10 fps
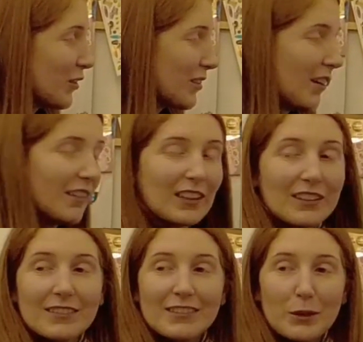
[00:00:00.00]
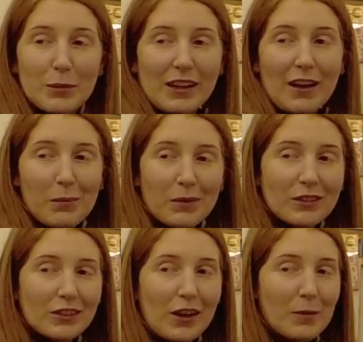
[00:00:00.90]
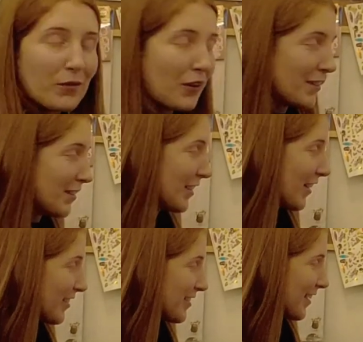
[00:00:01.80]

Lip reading: You just start running. You pick it up and just go a little faster, don't you?